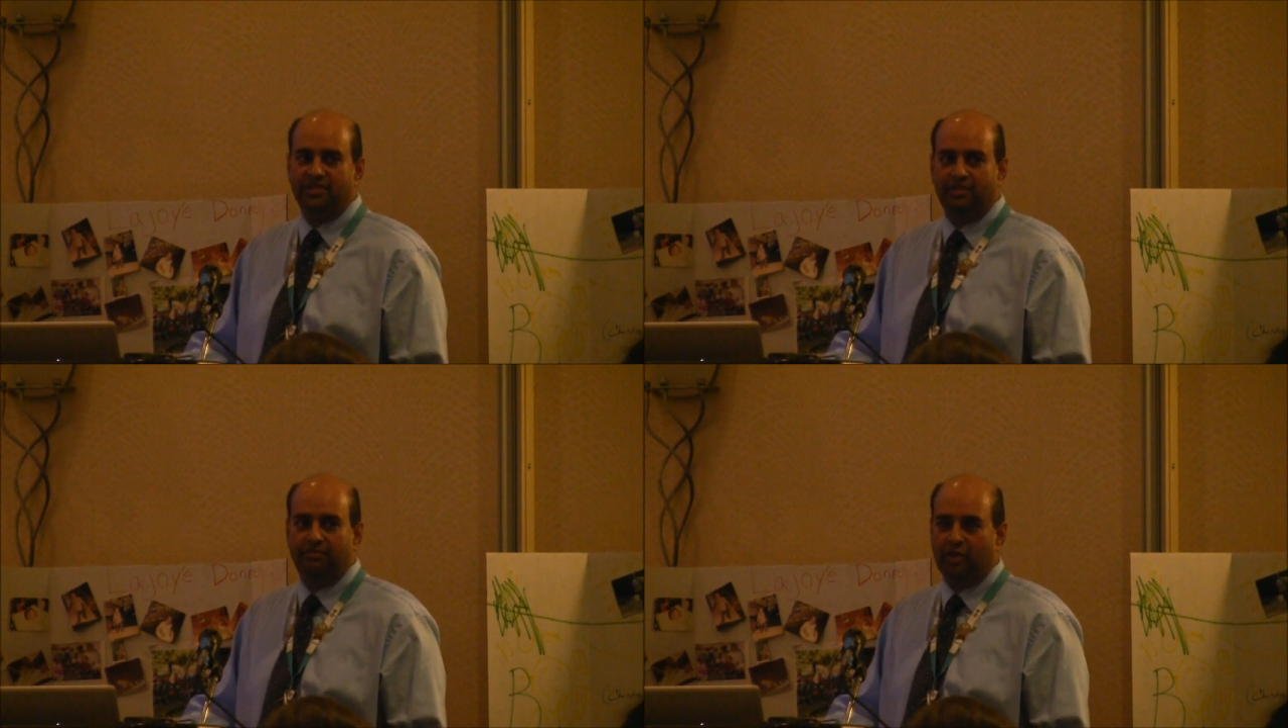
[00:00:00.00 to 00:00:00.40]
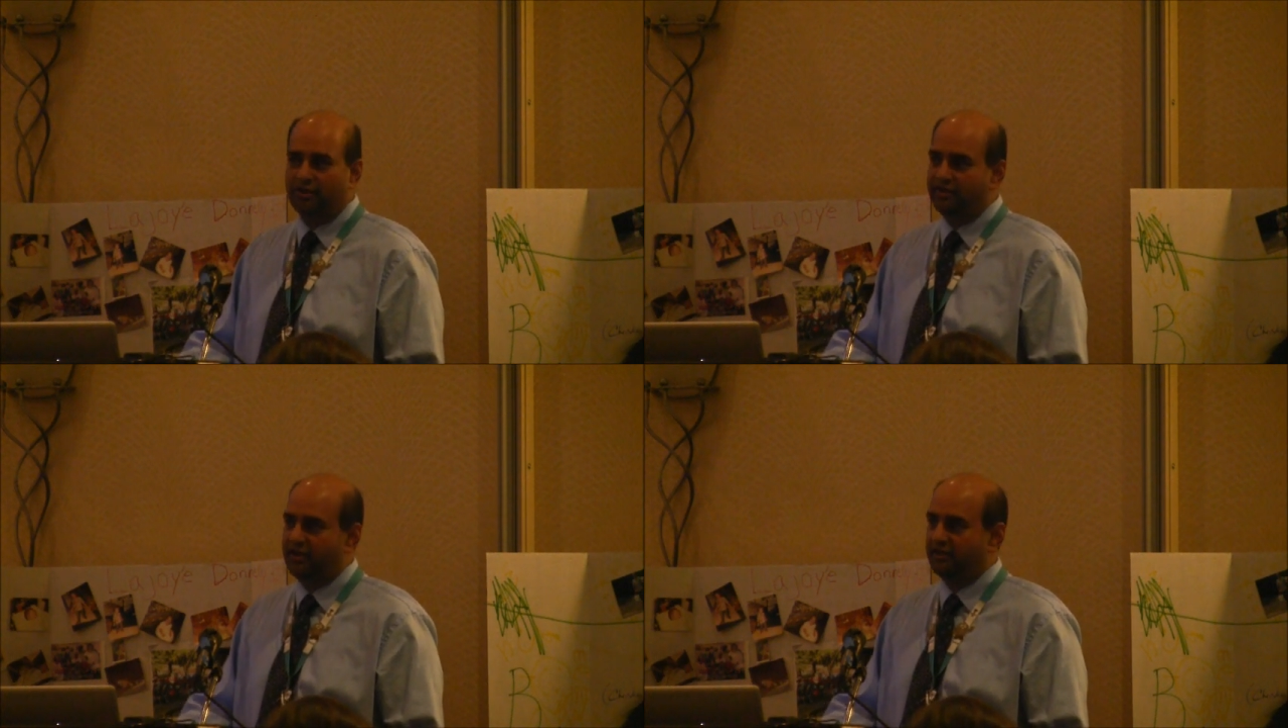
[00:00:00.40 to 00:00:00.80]
to
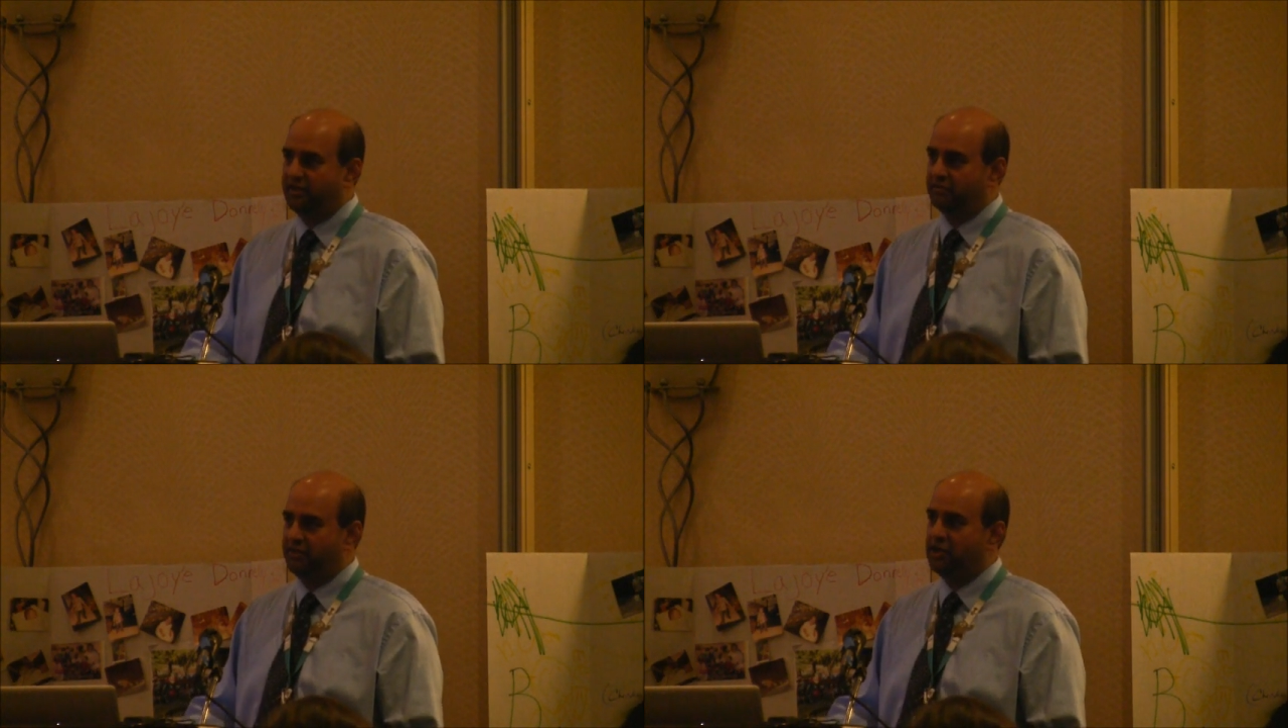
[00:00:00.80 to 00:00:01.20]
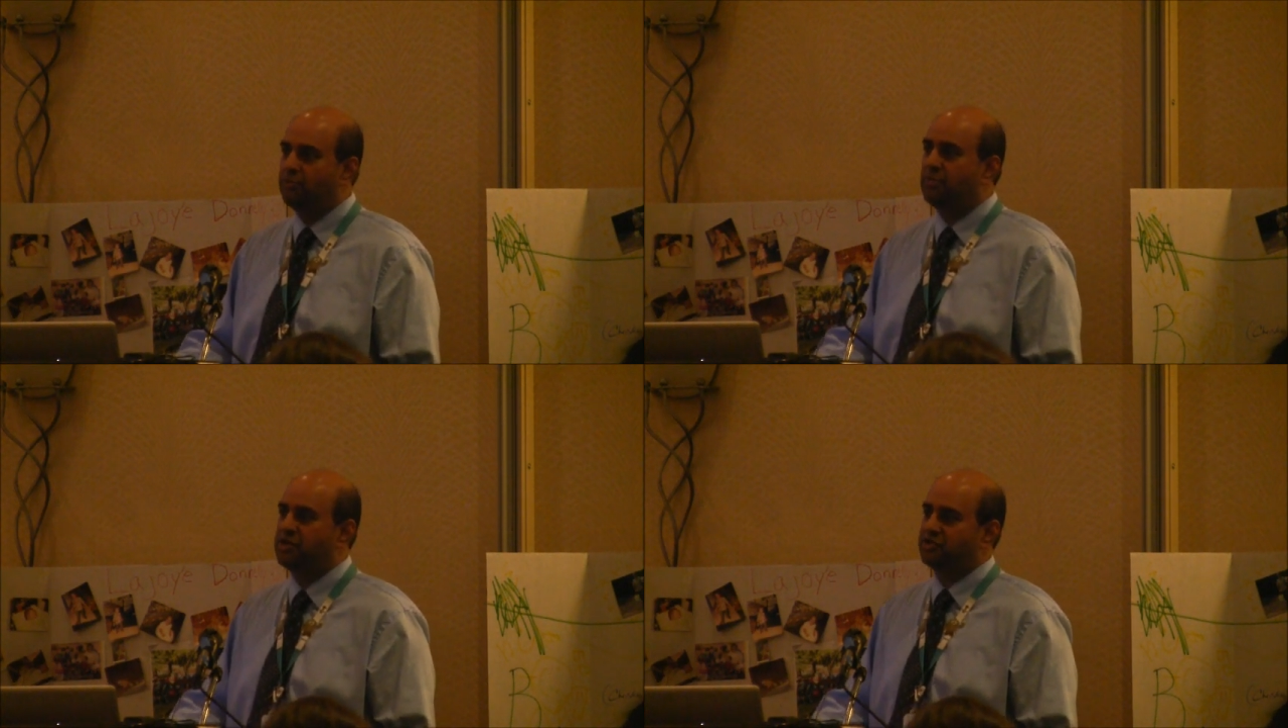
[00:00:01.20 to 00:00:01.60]
milk that, that we
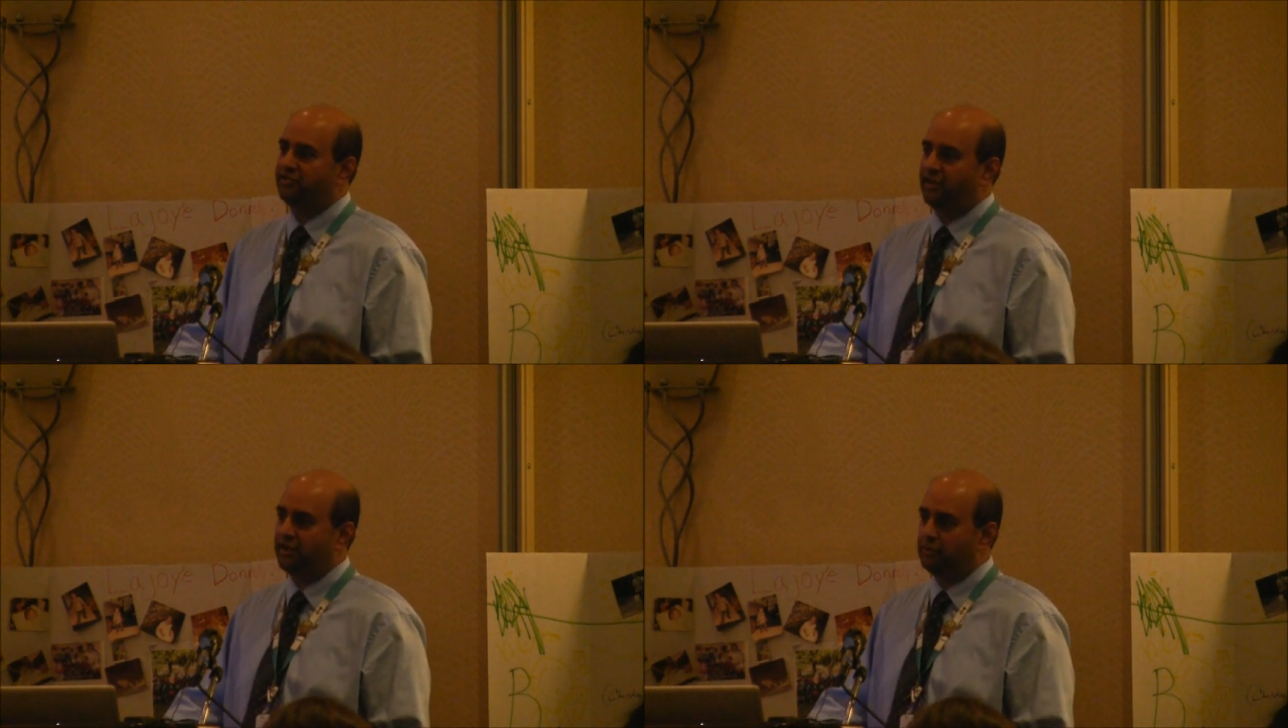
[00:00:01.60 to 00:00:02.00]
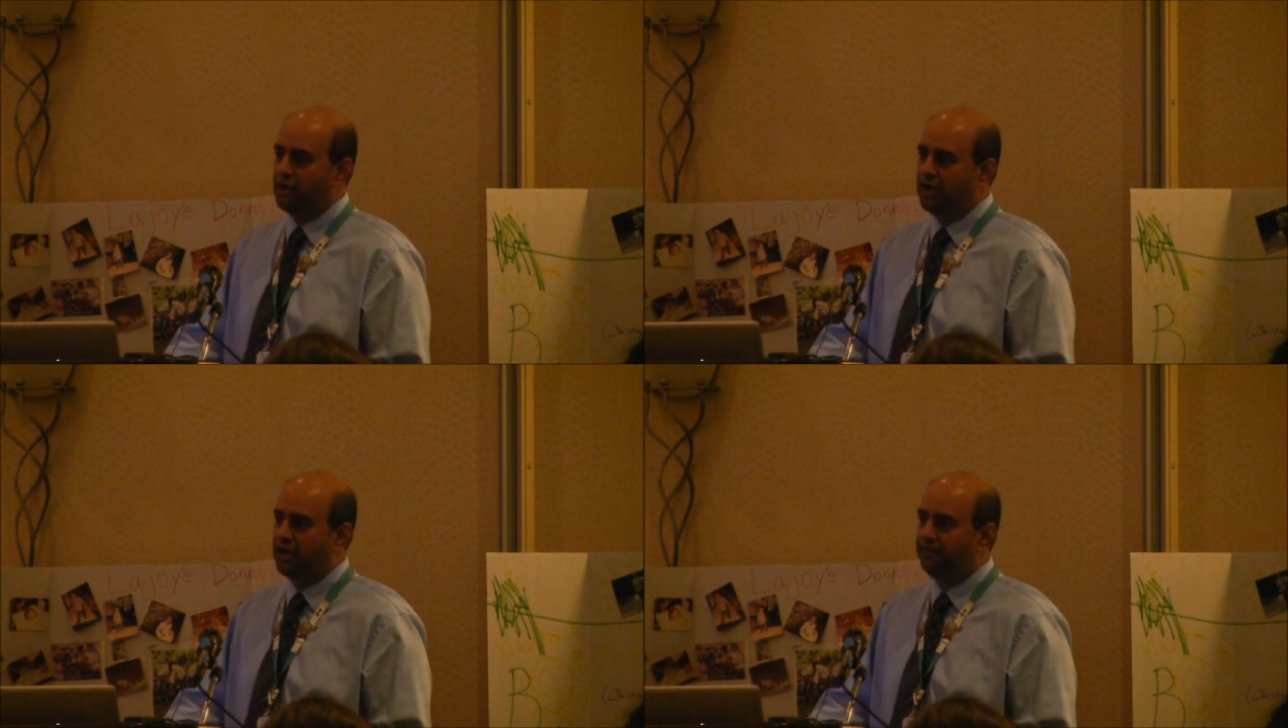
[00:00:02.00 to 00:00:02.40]
don't measure very
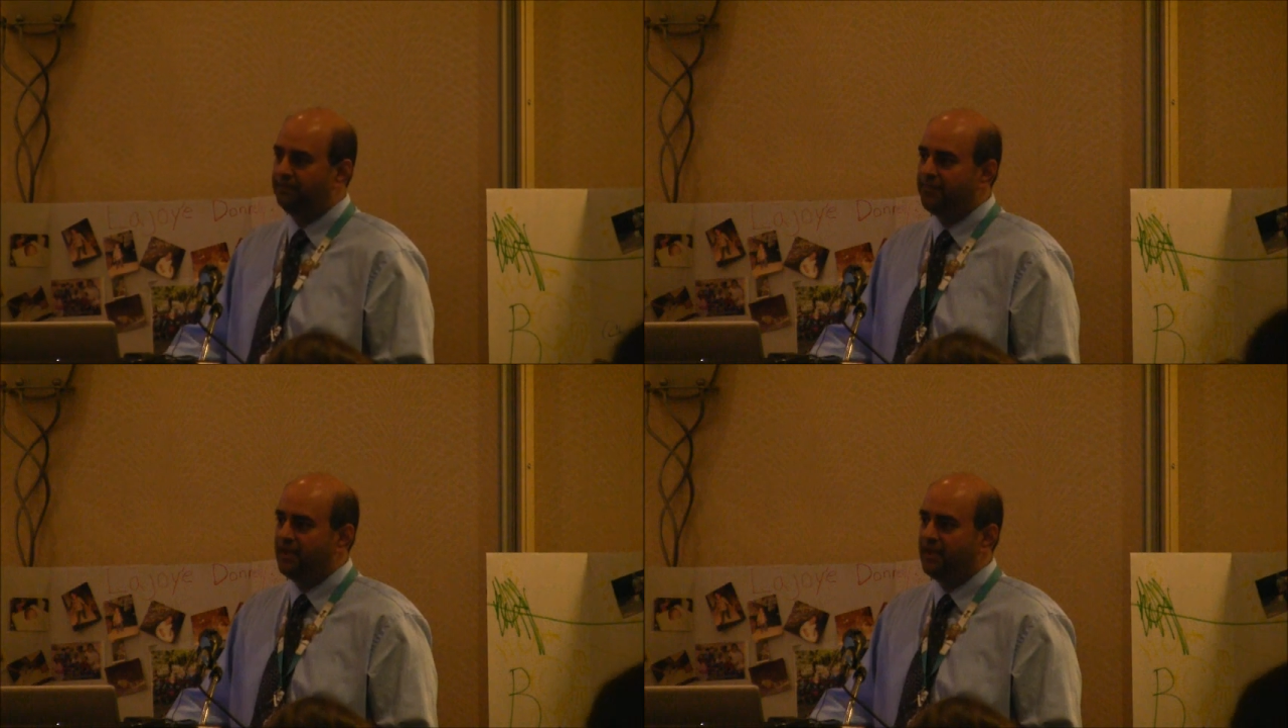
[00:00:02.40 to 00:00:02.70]
well.